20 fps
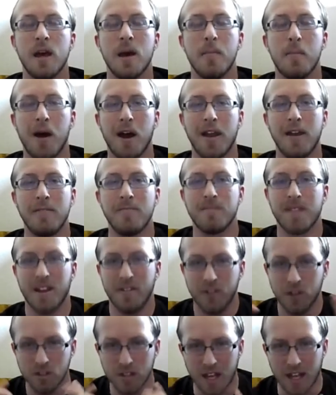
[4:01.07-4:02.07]
But if
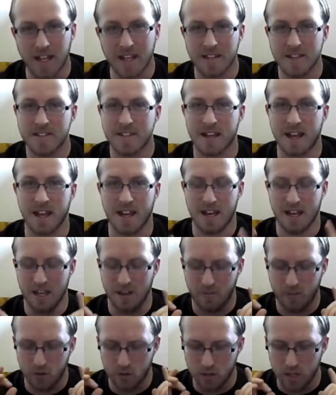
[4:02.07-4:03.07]
you'd like insight, and
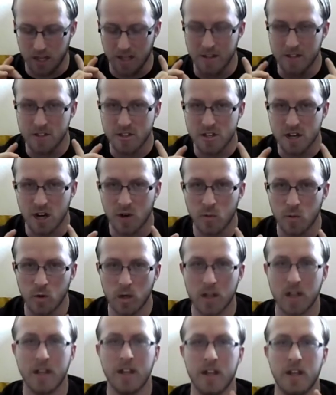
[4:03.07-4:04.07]
if you'd like to start
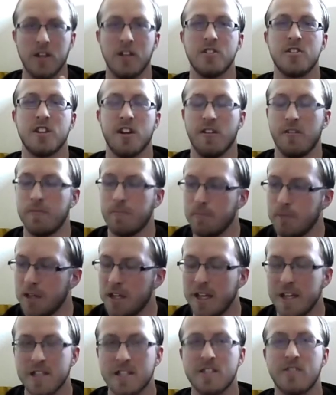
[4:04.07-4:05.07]
working on yourself,
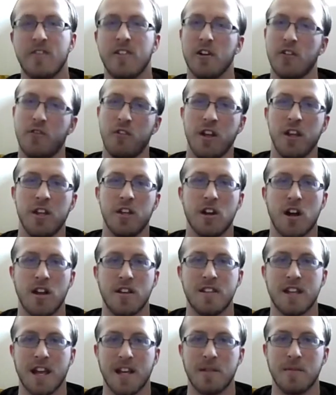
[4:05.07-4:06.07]
please feel free to
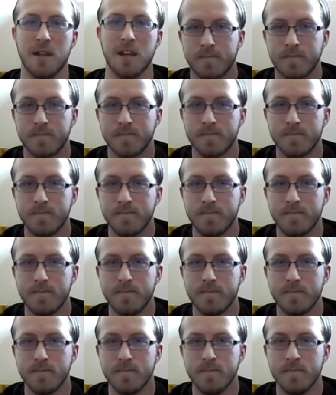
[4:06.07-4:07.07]
contact me.
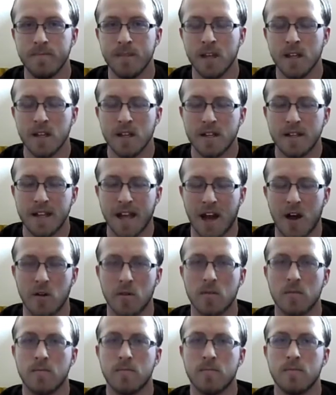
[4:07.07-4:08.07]
Now,
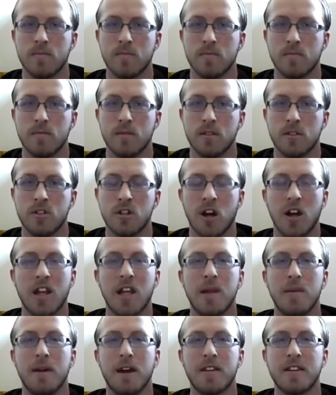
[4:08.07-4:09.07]

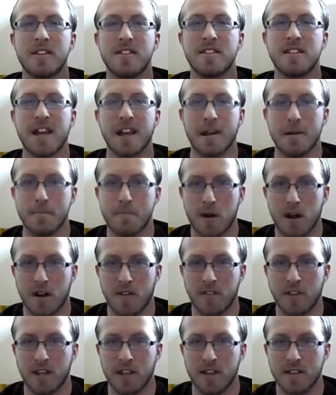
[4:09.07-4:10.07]
talking about the second part
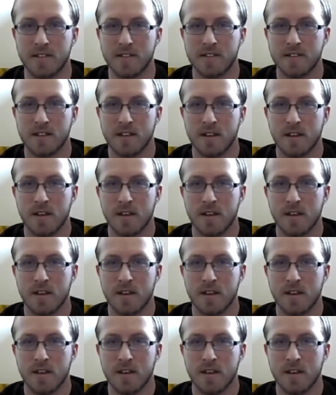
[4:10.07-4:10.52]
of things.